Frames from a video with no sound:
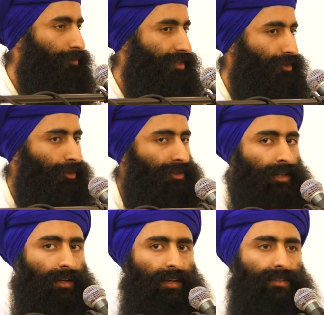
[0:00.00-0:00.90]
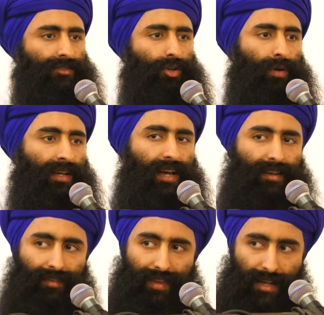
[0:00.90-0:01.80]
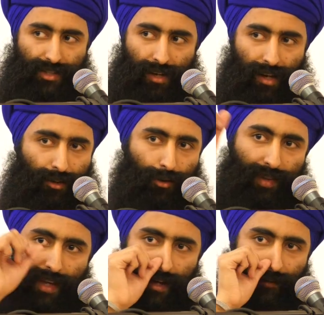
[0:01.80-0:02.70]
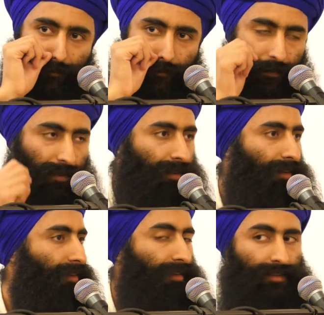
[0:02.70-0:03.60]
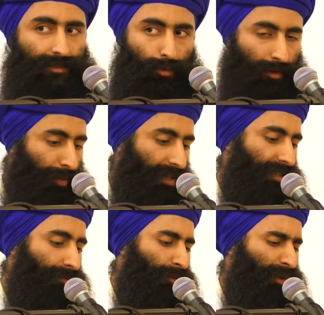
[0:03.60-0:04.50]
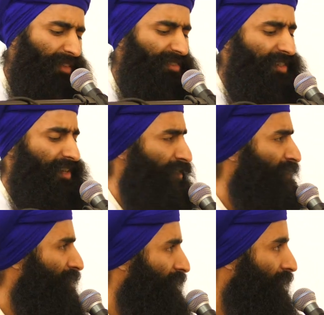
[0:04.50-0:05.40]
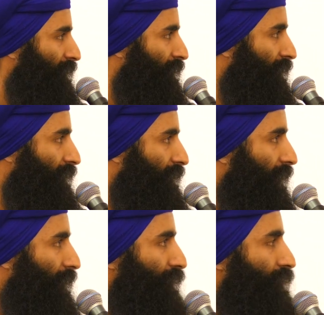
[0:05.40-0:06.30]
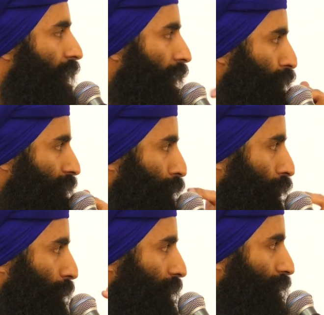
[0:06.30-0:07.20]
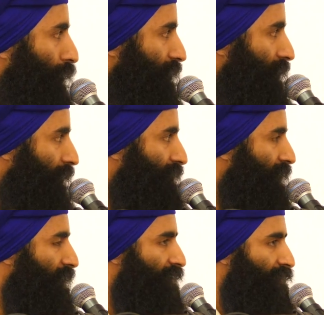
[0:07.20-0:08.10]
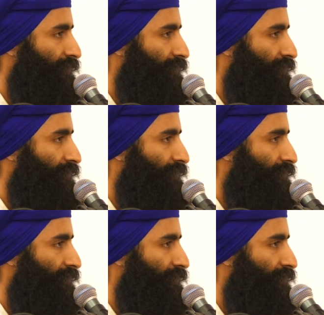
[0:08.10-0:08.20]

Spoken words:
his horse. He says, go and get that child over there. Someone picks him up, one of the Sikh. And if a child was born with a full set of teeth,